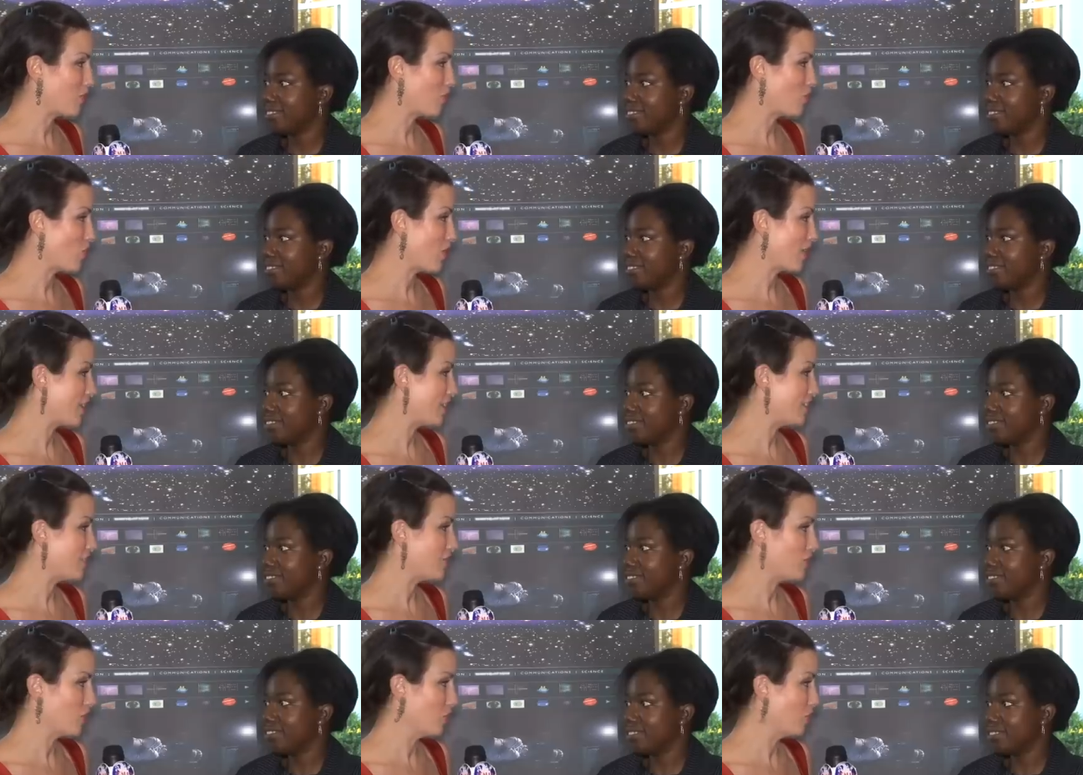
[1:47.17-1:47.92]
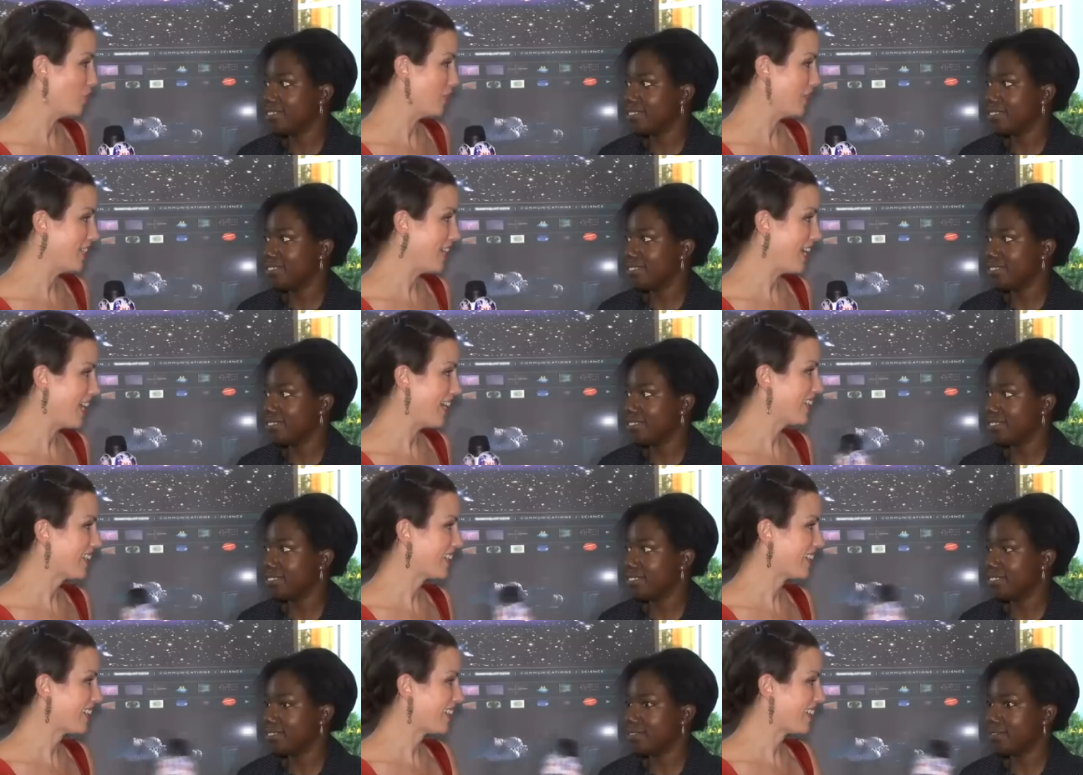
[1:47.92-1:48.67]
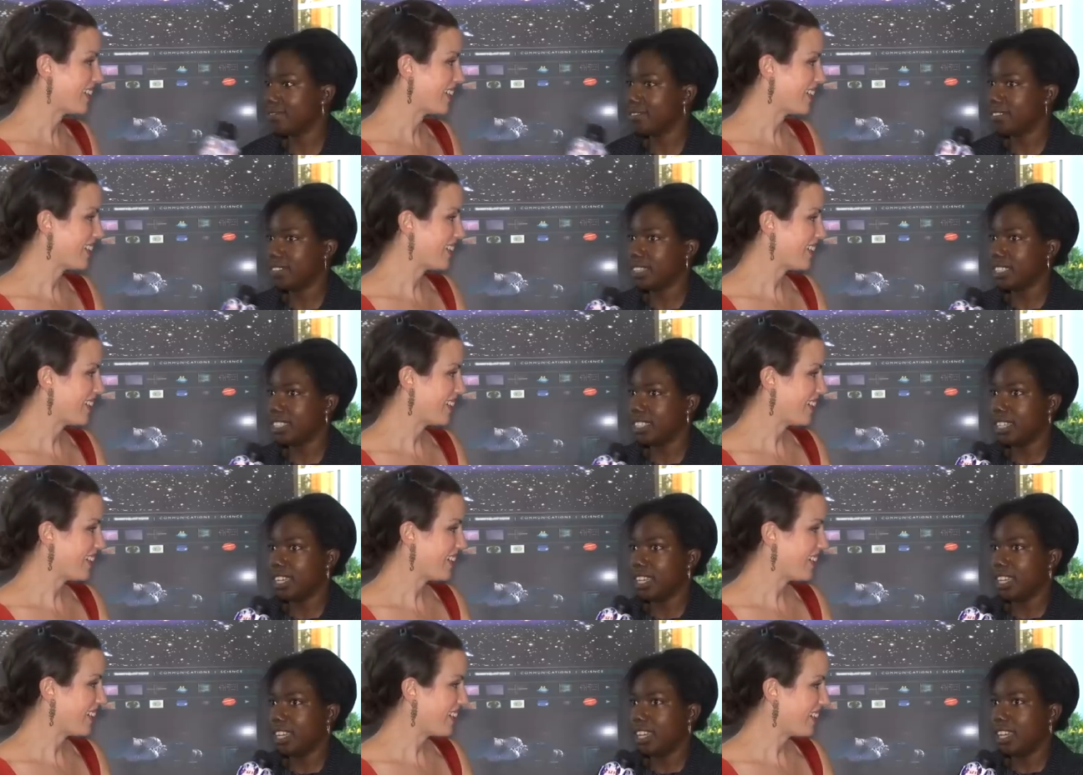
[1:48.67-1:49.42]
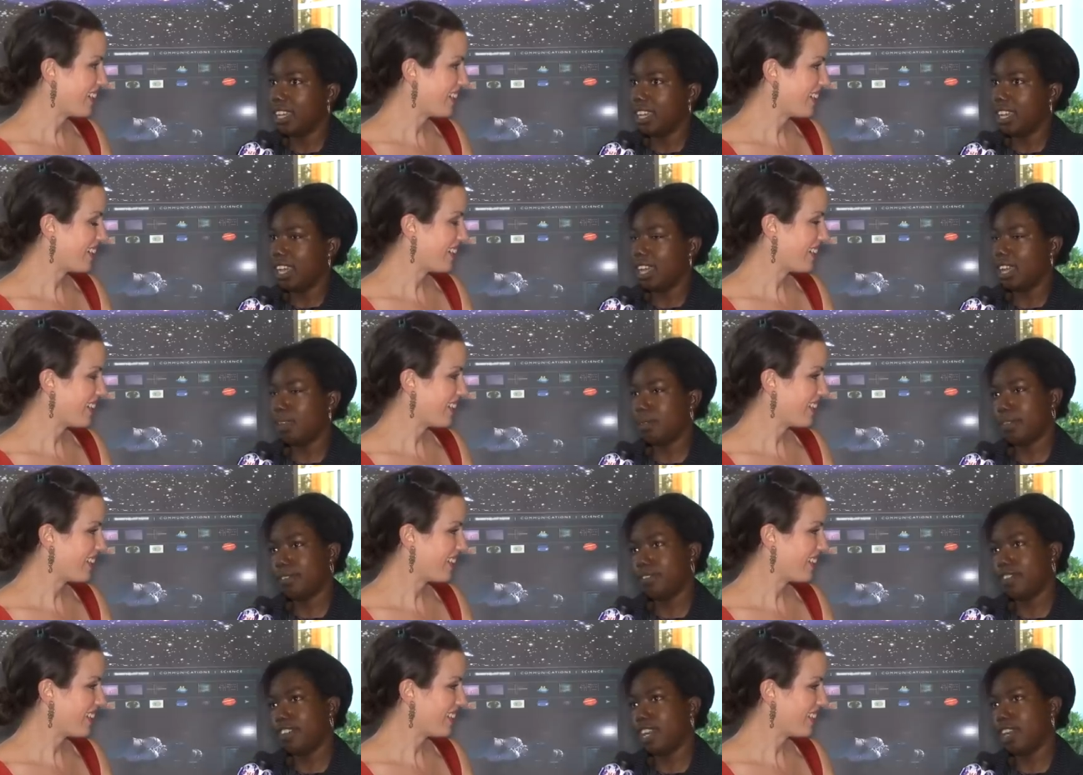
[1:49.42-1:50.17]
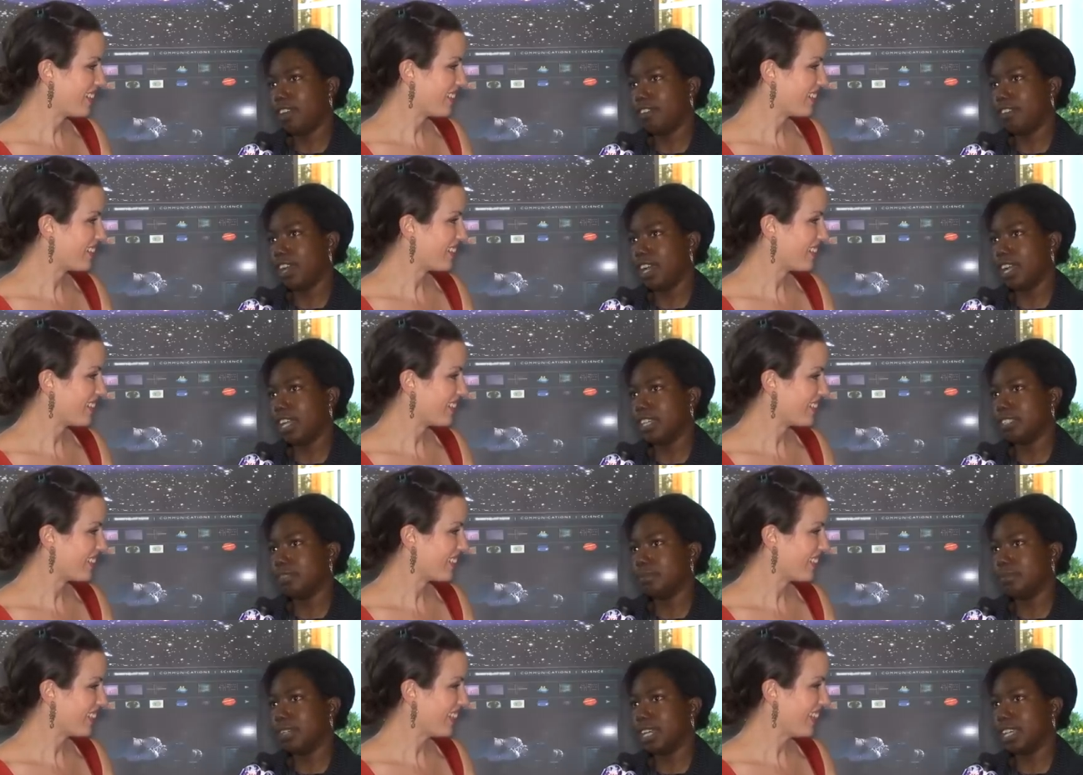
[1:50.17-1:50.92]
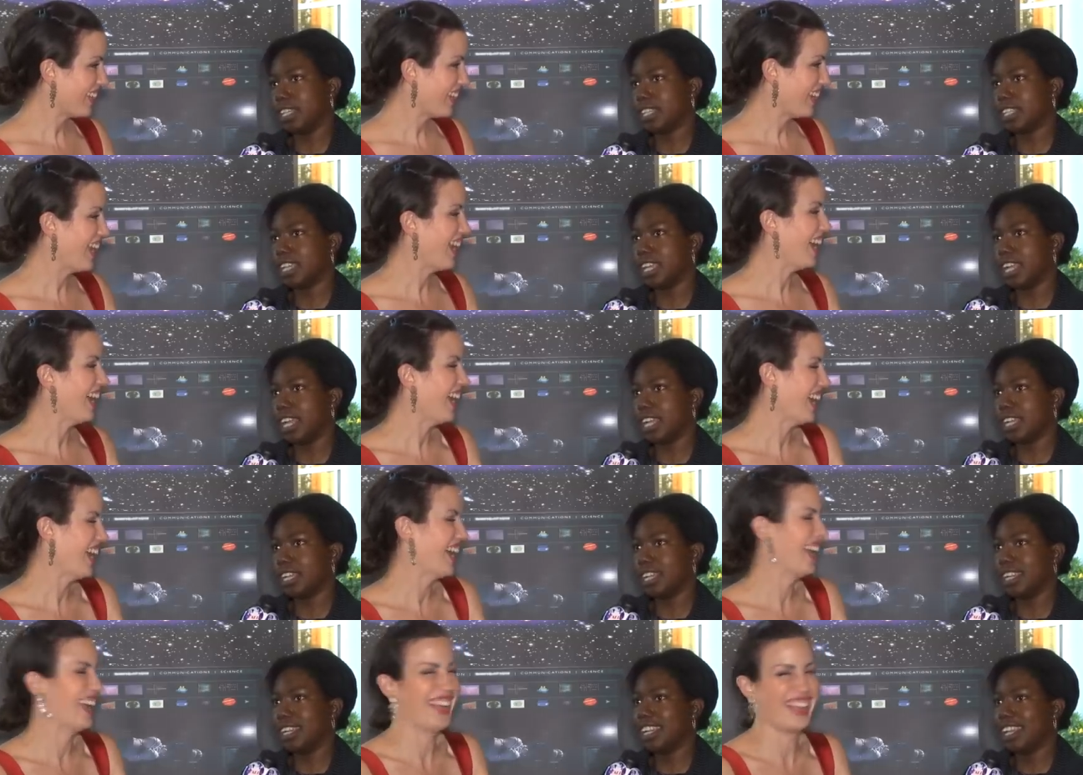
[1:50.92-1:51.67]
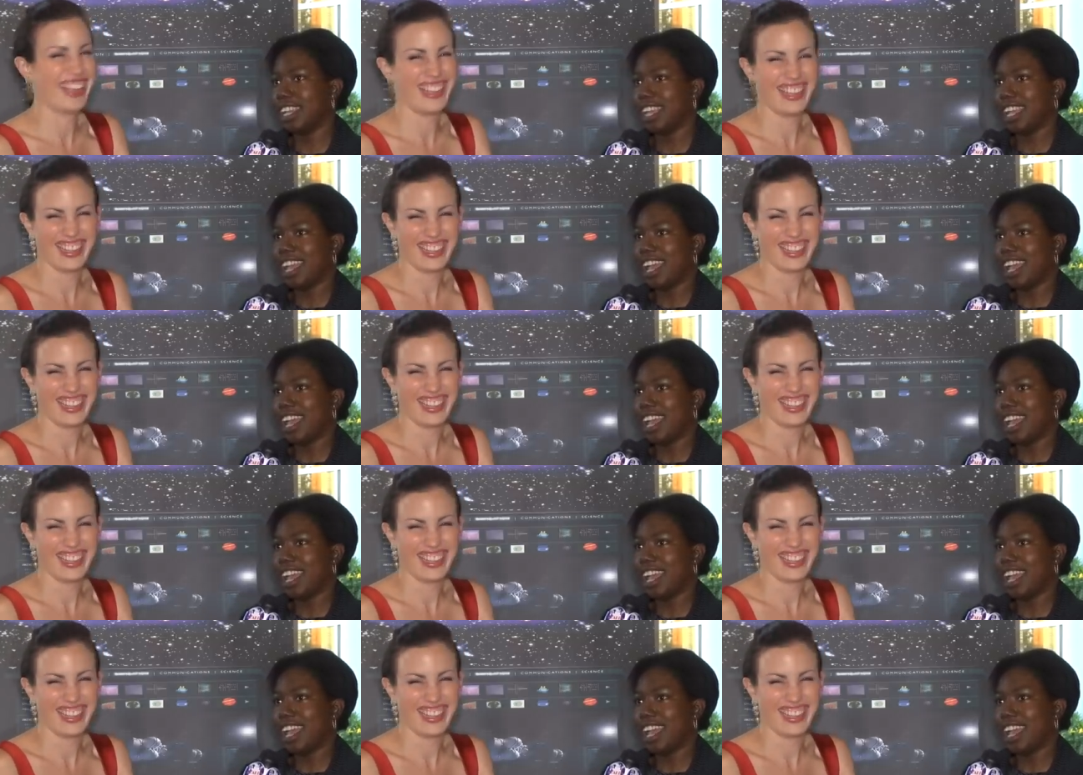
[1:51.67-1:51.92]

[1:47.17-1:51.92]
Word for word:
Speaker 1: would want to do one day? I'm
Speaker 2: afraid of heights, but I think I can.